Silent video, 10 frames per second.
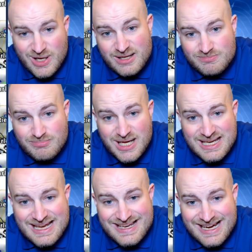
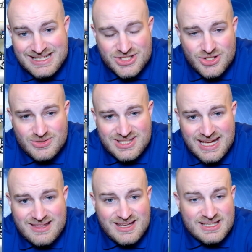Monday night,
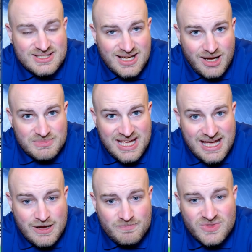Tuesday, things calm
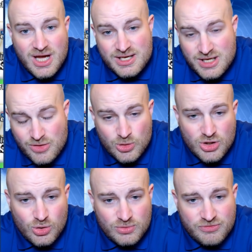down. Another
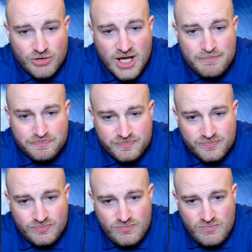cold front
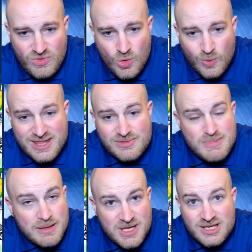with
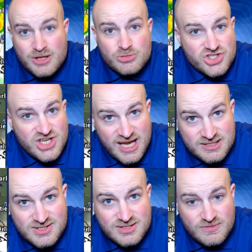maybe another
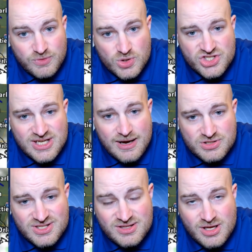chance for
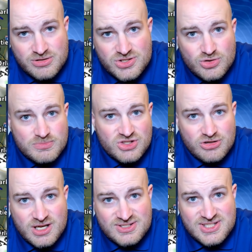showers and thunderstorms
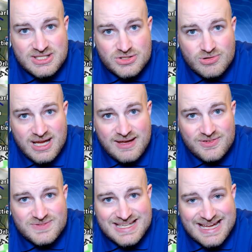across the eastern half
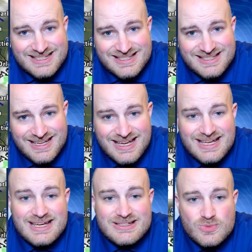of Texas
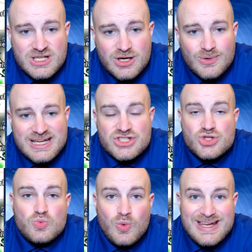as we go
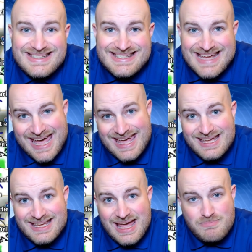into Wednesday
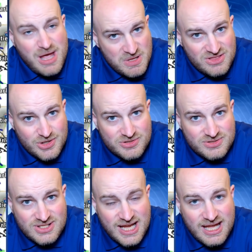and maybe
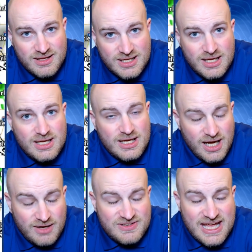Thursday
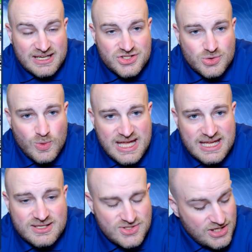of next
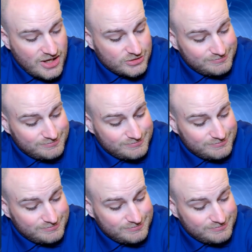week. So,